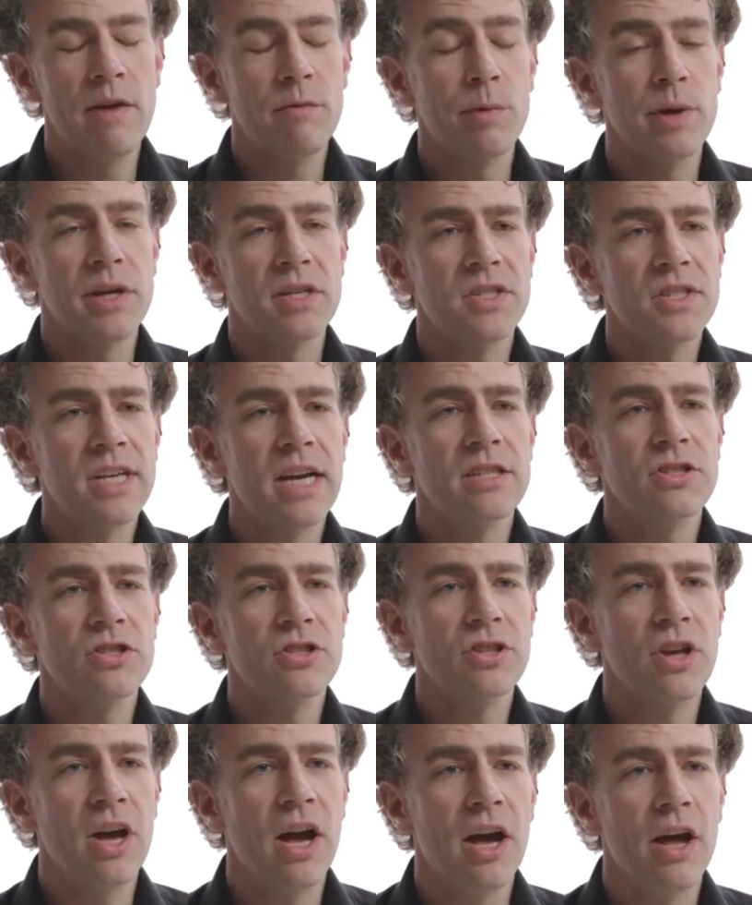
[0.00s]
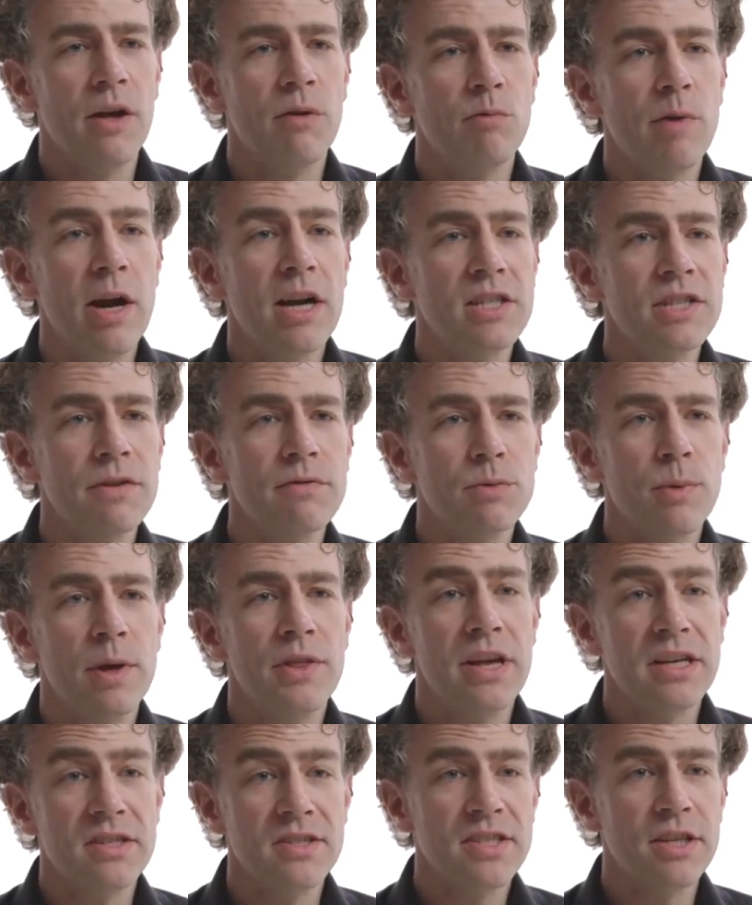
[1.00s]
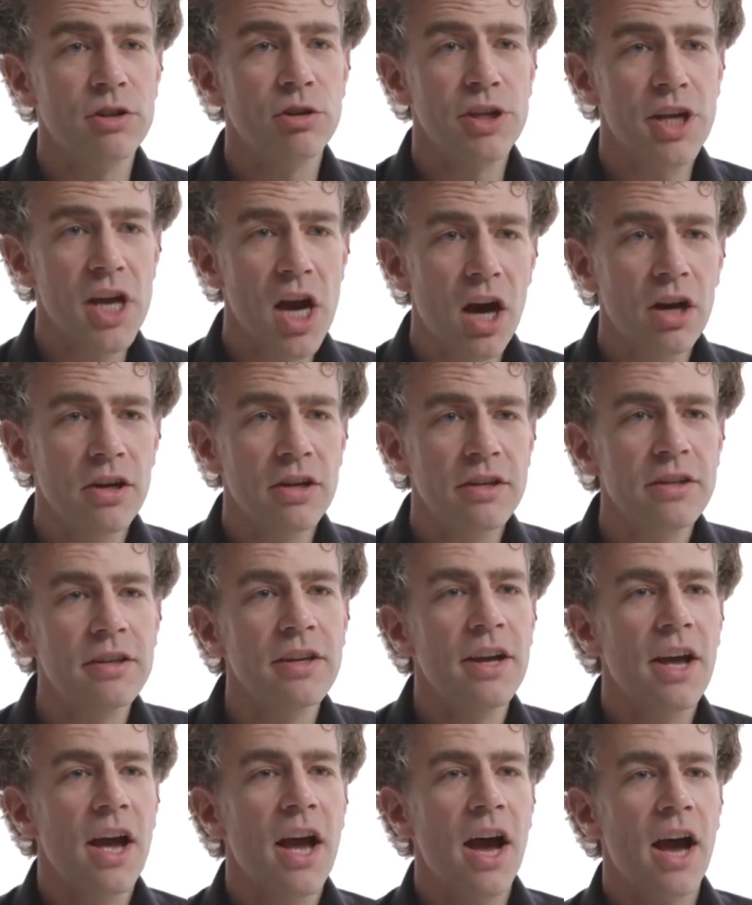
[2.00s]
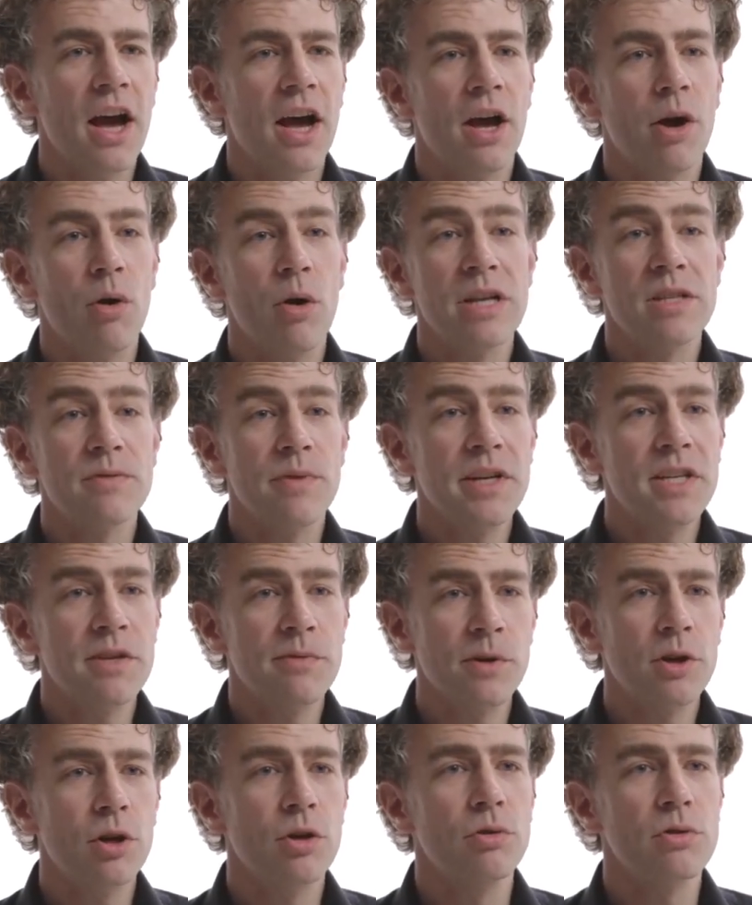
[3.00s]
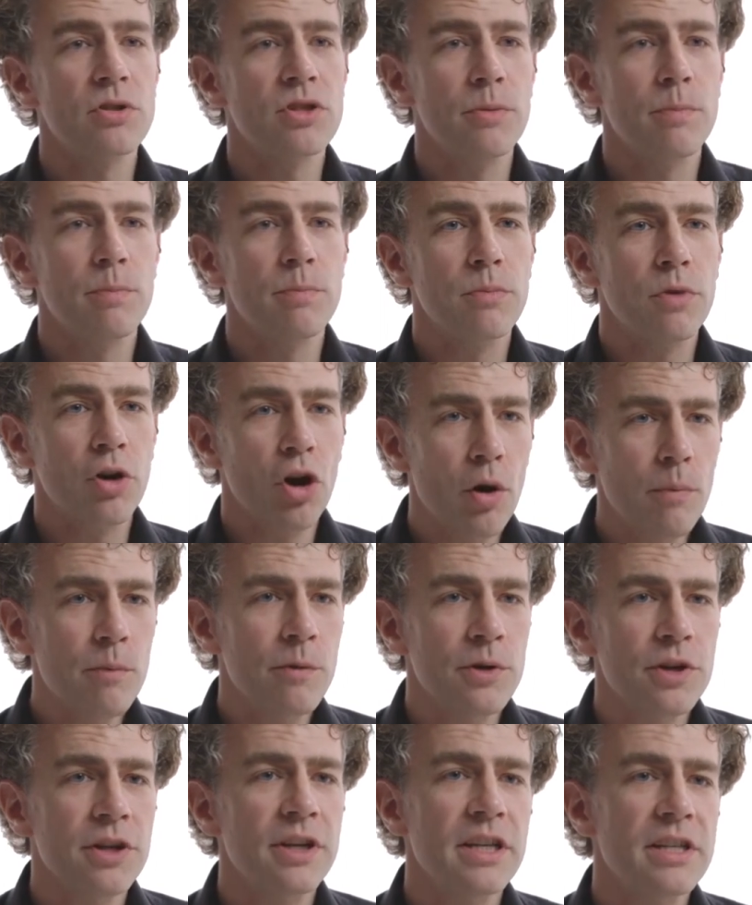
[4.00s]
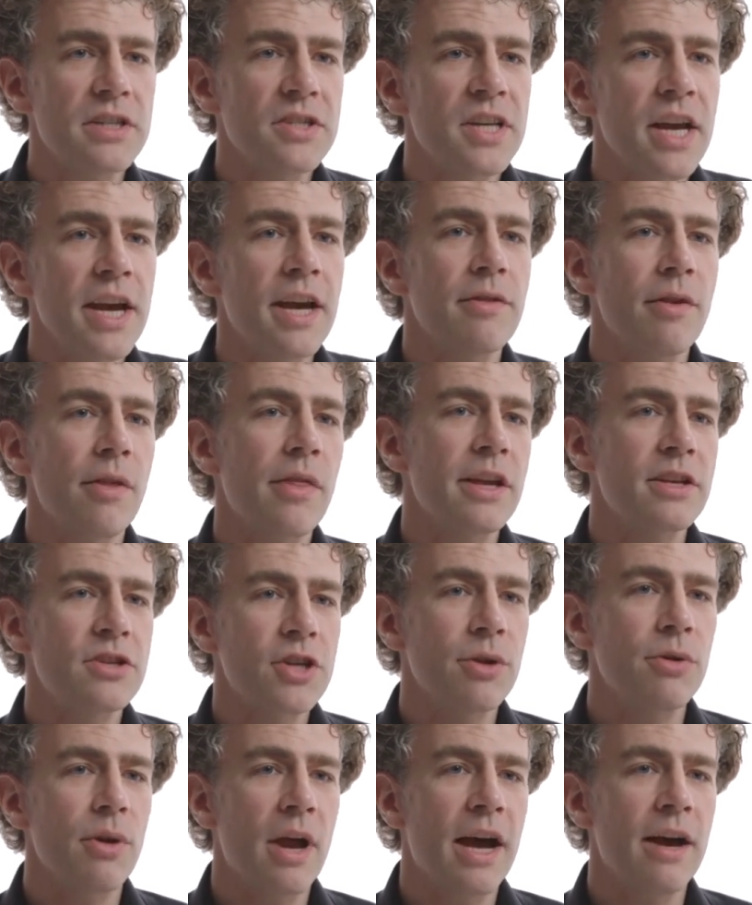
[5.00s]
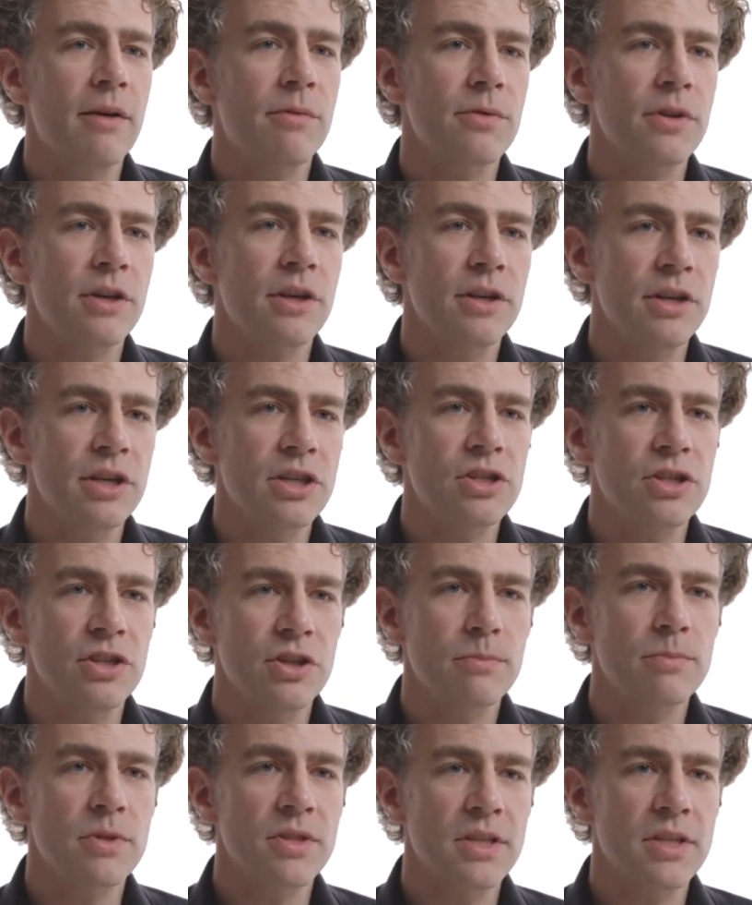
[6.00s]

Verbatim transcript: If we assess uh, relatives when they're still young, uh, it's very difficult to confidently say that they don't have the condition